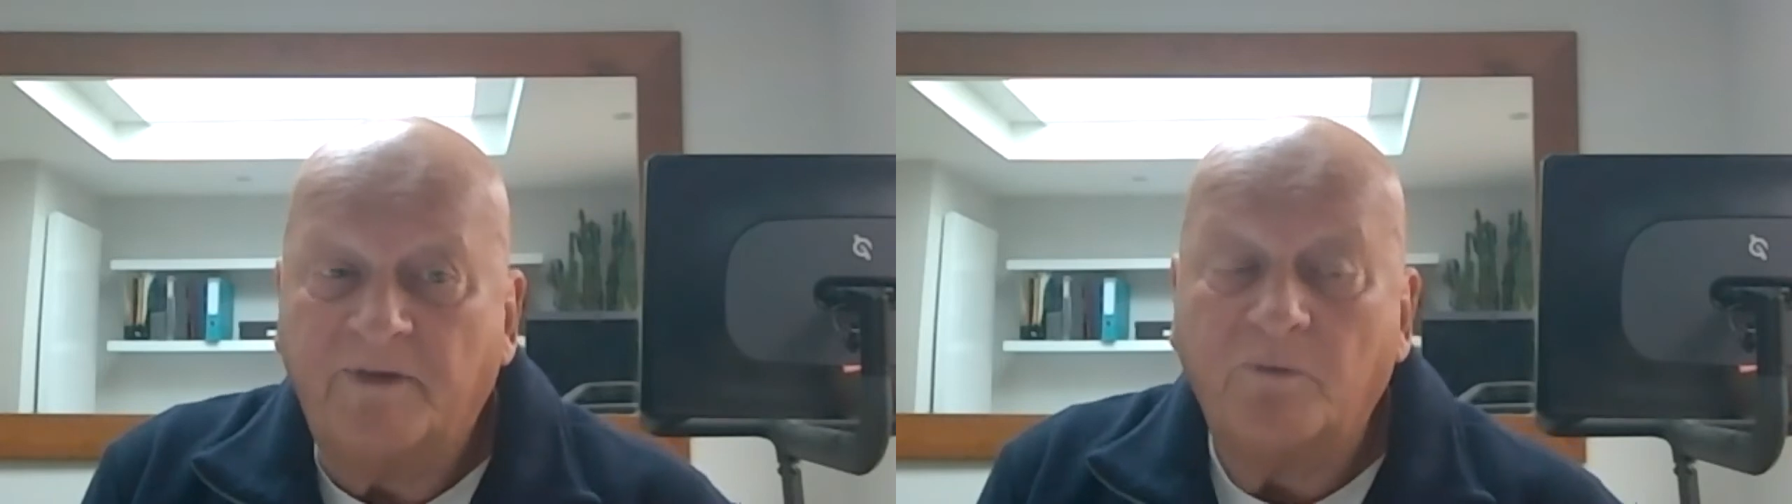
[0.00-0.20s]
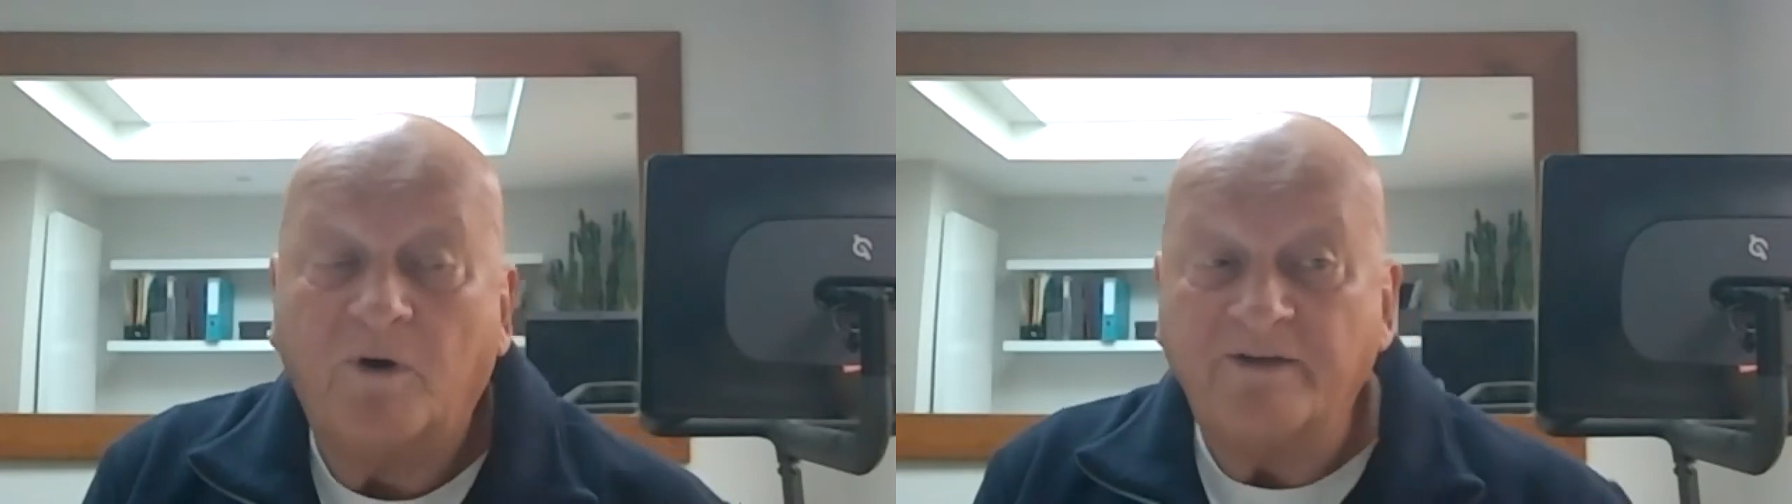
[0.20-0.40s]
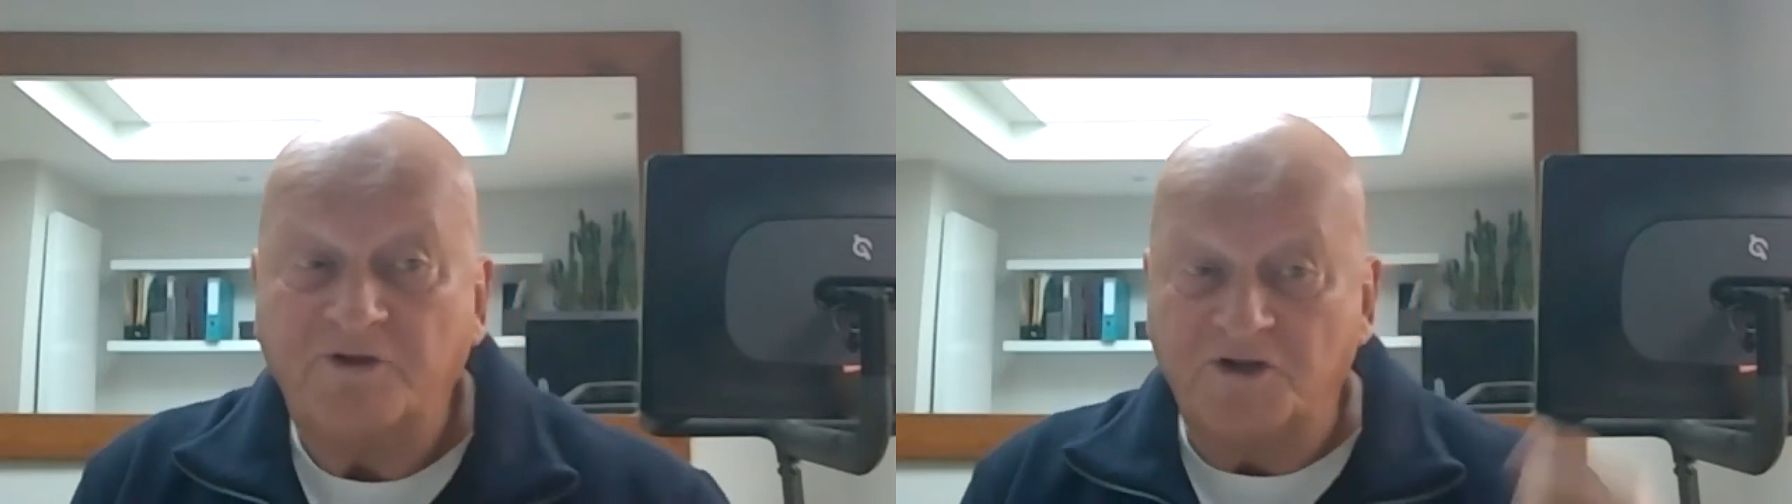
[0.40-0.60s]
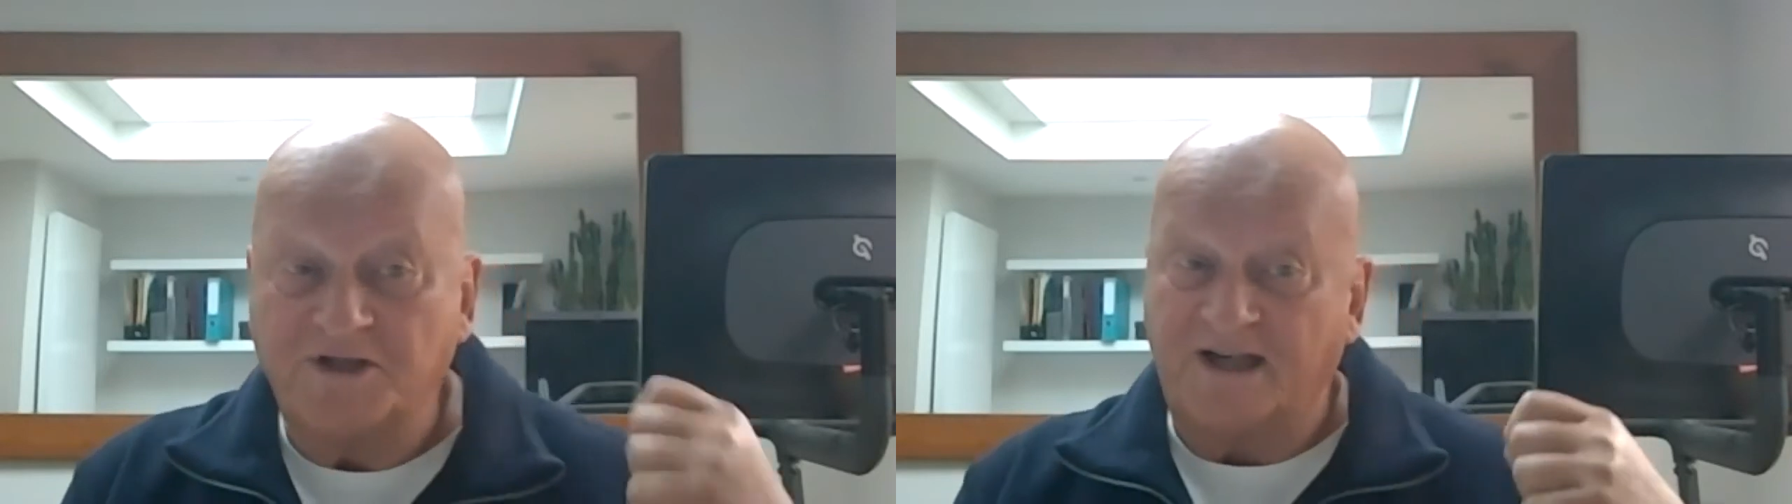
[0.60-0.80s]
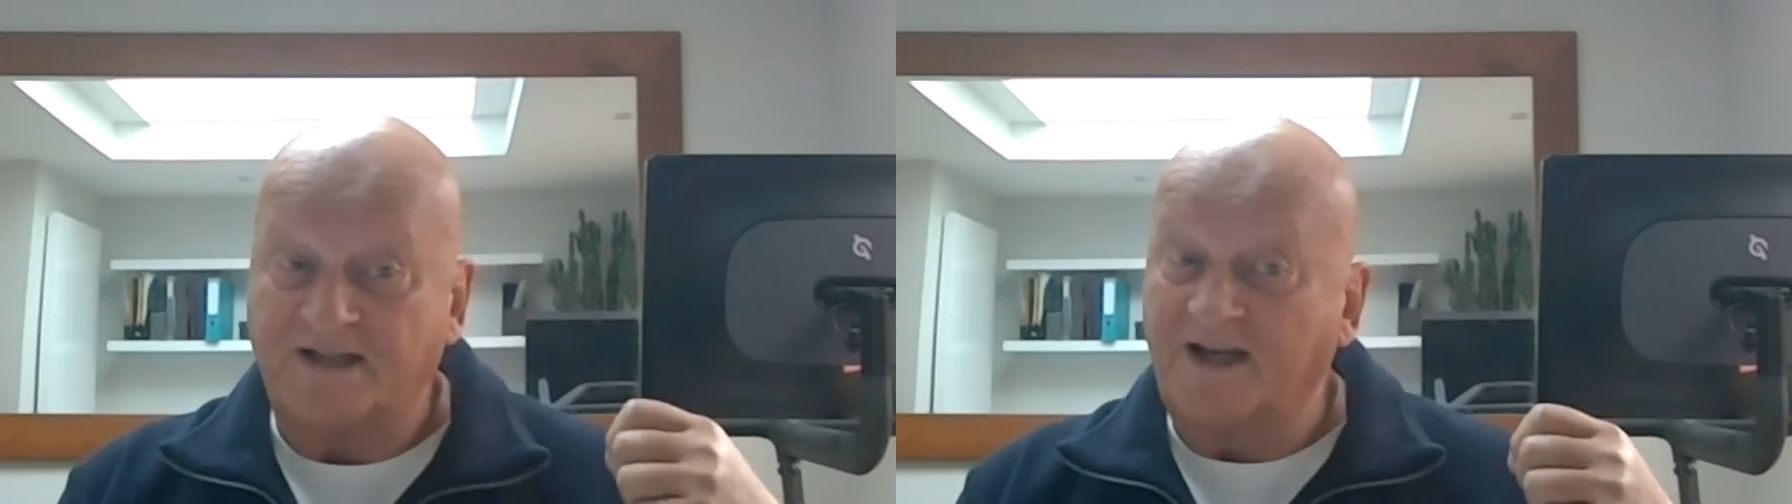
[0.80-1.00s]
wife
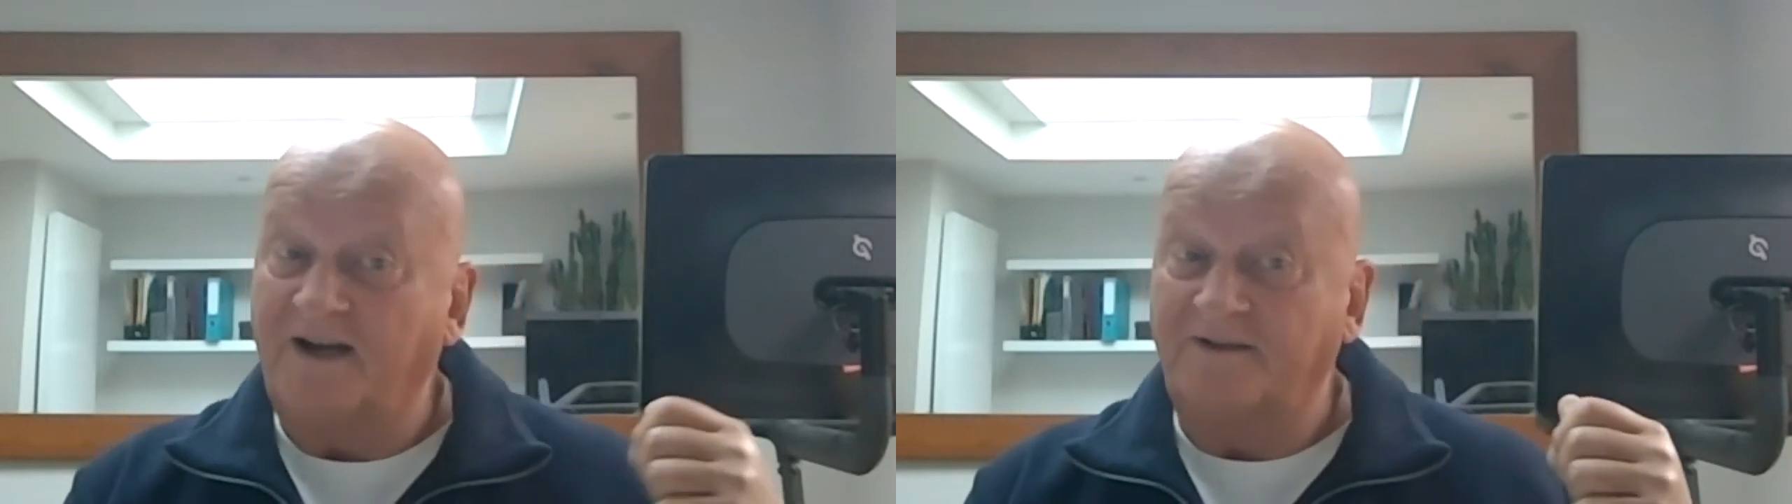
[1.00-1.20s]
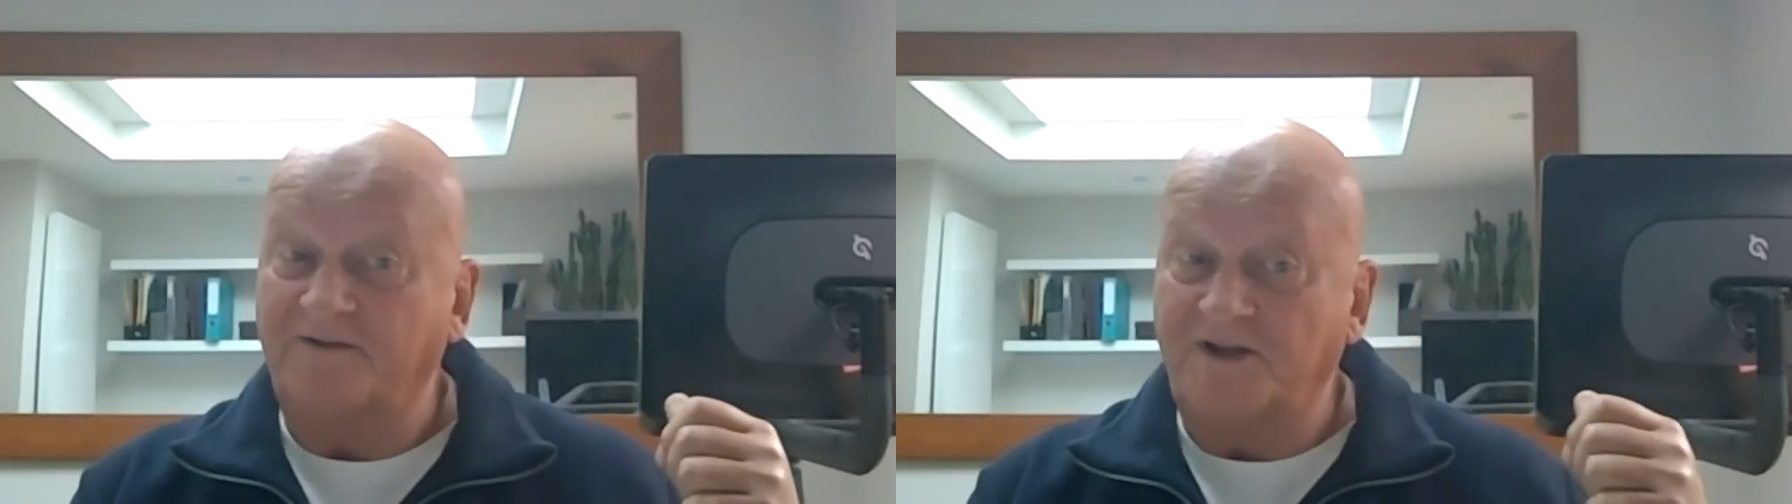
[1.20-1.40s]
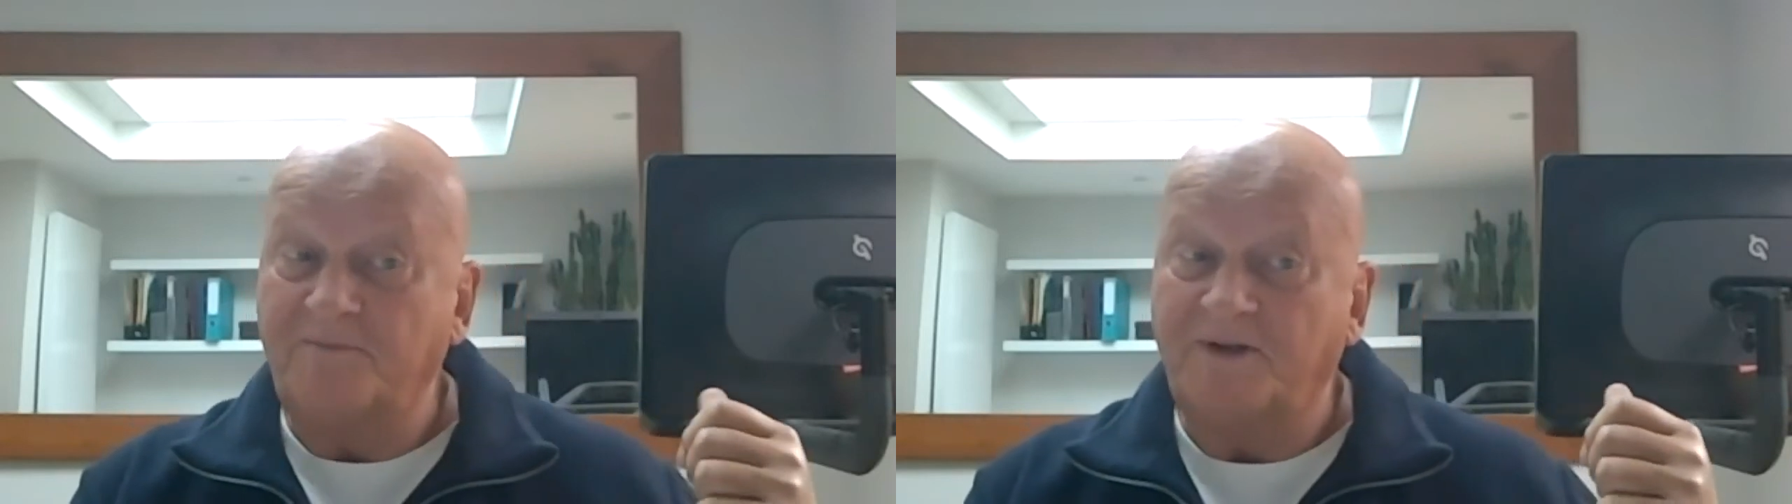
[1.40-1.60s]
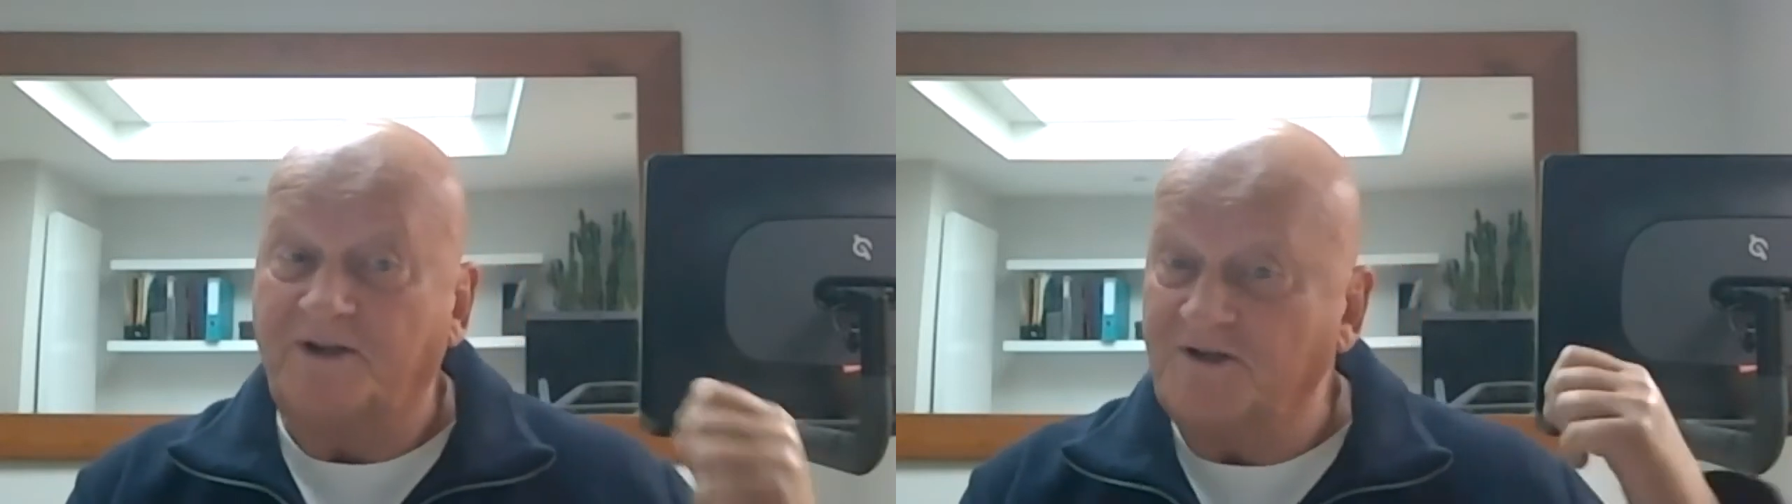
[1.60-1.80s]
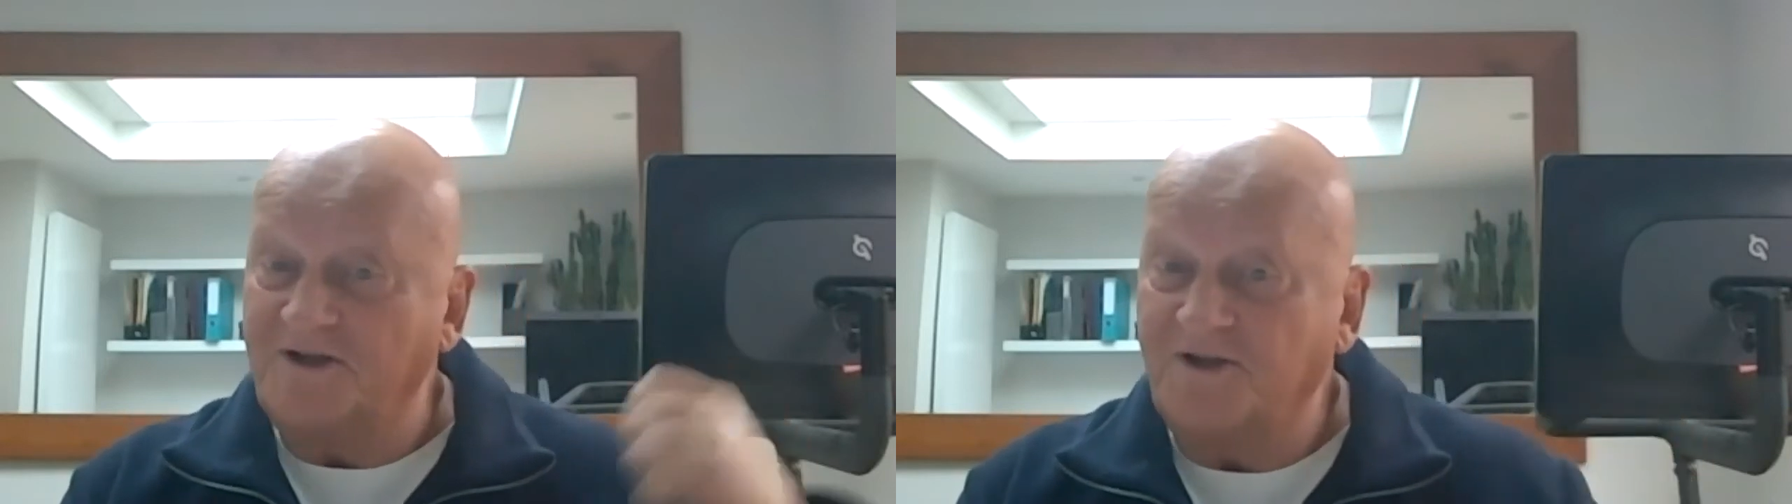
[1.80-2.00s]
uses it as a kind of gym
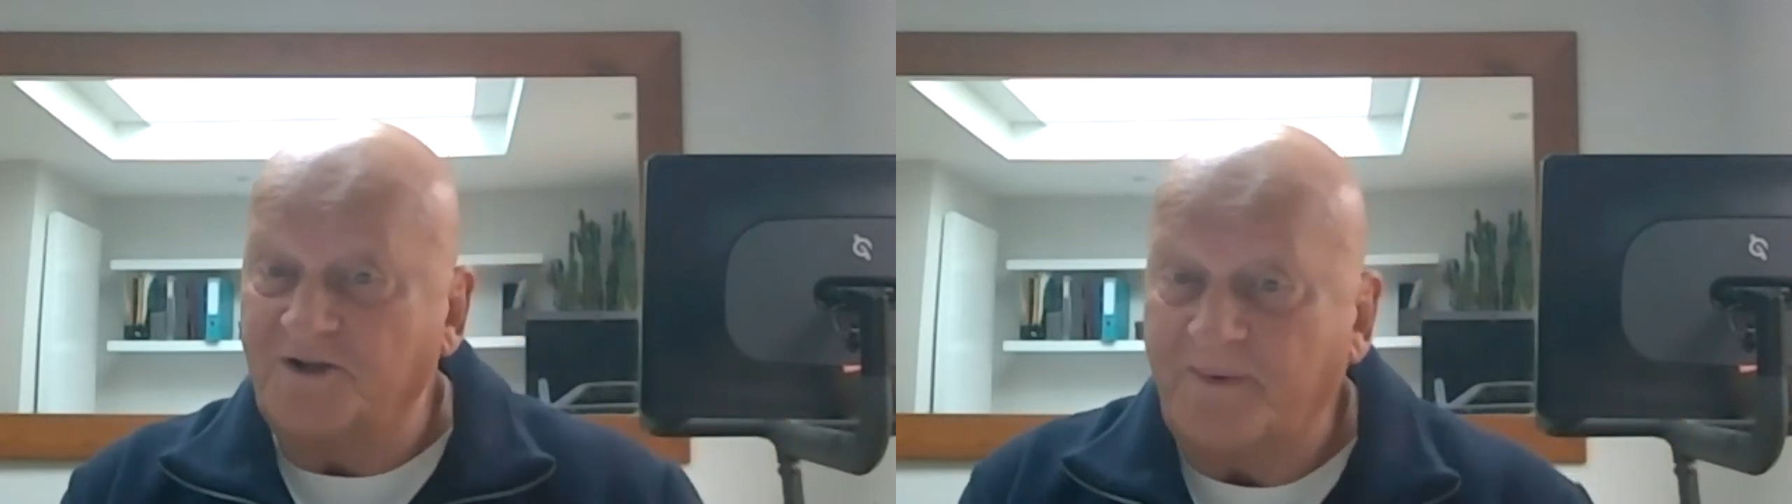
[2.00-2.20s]
because she's got